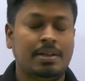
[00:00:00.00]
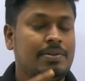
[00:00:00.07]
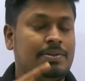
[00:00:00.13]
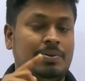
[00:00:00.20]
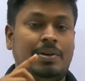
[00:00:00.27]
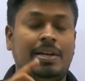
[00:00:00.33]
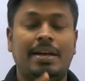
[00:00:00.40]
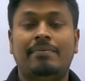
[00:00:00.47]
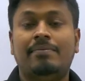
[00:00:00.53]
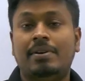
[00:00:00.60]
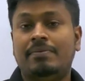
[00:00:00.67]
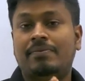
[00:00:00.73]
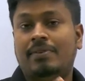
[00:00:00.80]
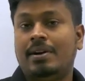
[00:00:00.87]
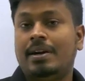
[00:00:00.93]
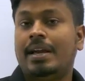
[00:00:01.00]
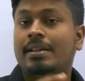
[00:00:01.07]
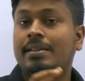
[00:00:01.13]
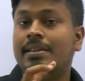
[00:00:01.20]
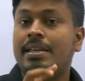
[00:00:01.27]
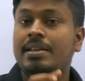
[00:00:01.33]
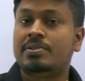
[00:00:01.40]
So never
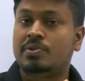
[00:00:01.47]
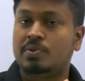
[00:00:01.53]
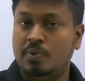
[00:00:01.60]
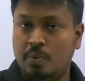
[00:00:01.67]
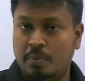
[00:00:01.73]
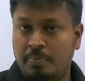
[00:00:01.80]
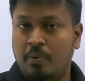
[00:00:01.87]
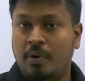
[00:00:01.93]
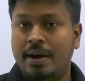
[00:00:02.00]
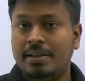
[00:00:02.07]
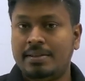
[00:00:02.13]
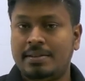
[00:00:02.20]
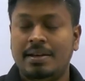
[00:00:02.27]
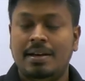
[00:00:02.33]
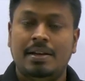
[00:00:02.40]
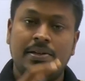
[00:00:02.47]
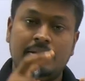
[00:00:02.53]
forget these two points.